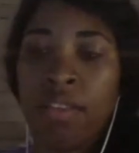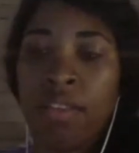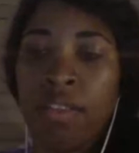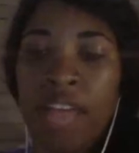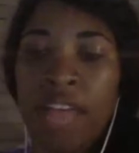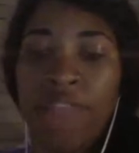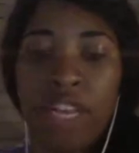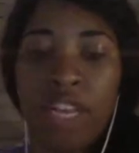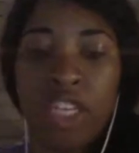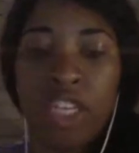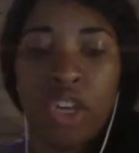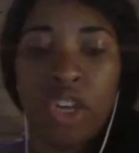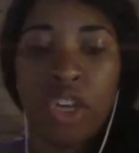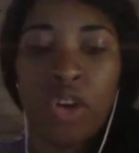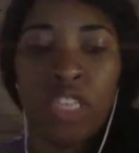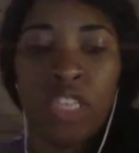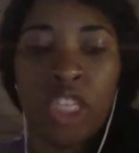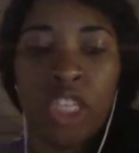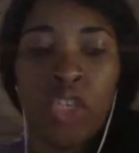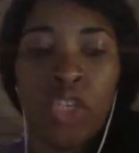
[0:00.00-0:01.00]
Netflix
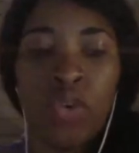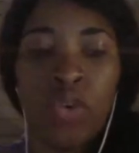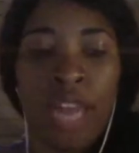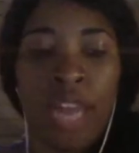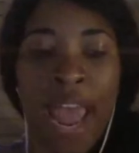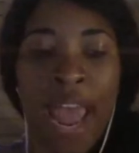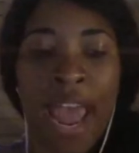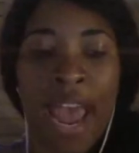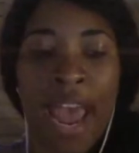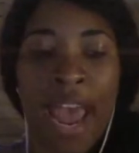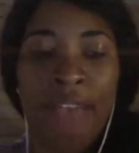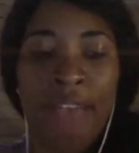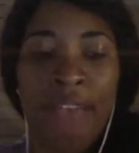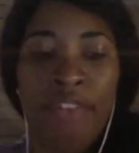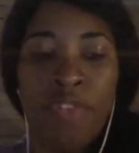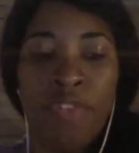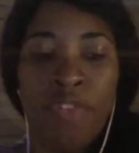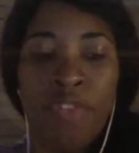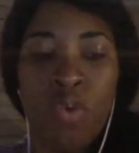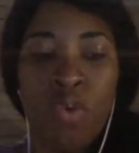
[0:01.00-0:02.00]
shows that you can have,
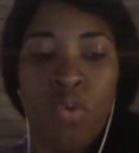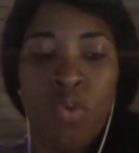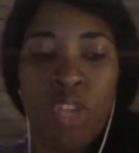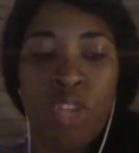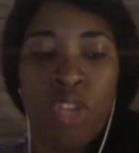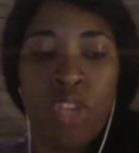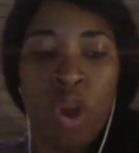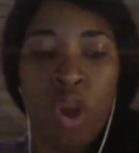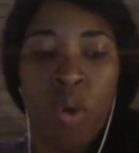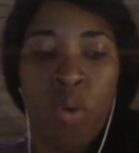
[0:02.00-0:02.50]
if you